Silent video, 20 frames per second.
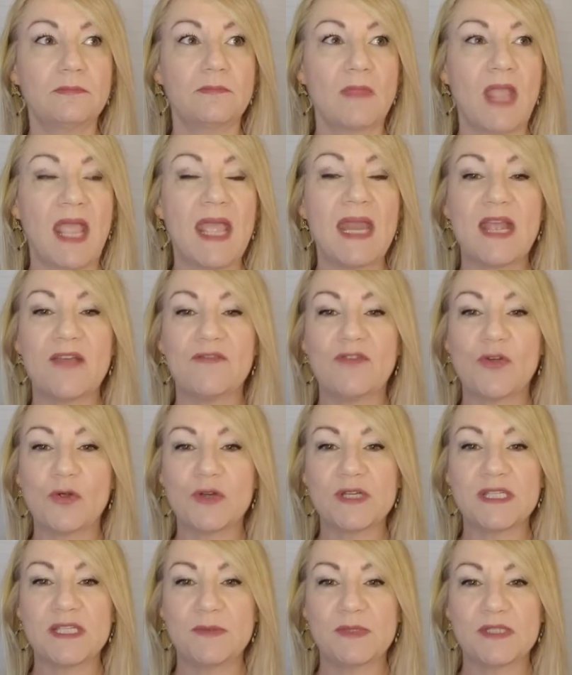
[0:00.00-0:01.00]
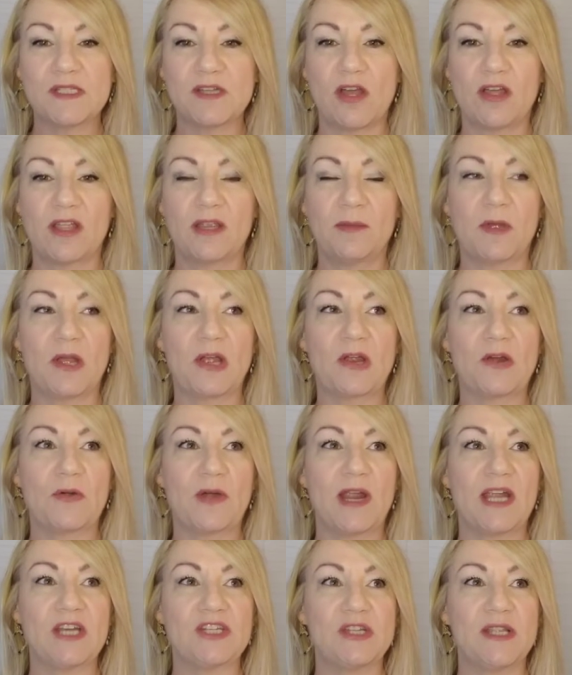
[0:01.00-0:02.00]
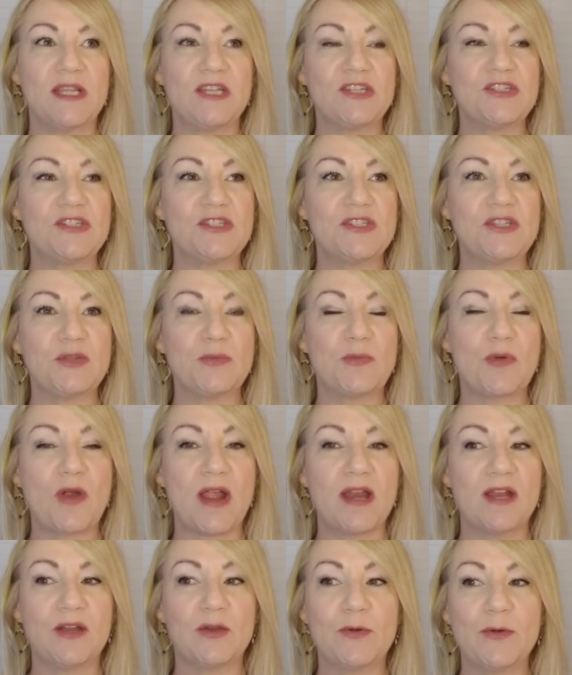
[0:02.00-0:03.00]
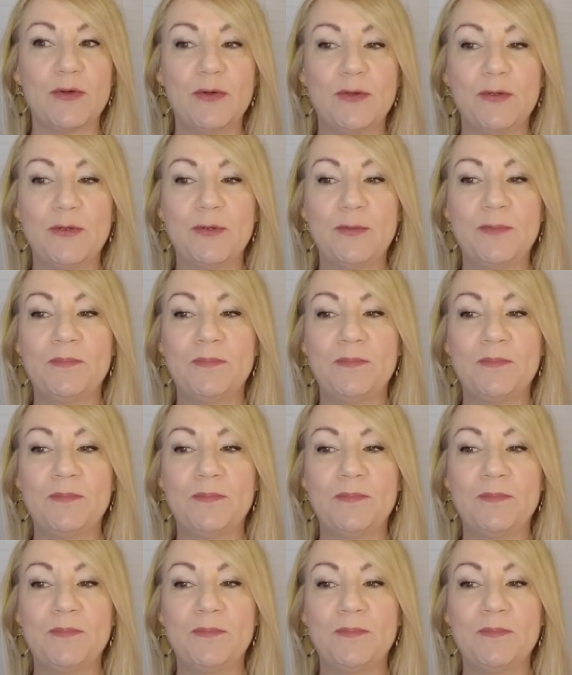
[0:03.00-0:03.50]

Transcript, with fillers: And of course, he was talking about congratulations to the bride and groom,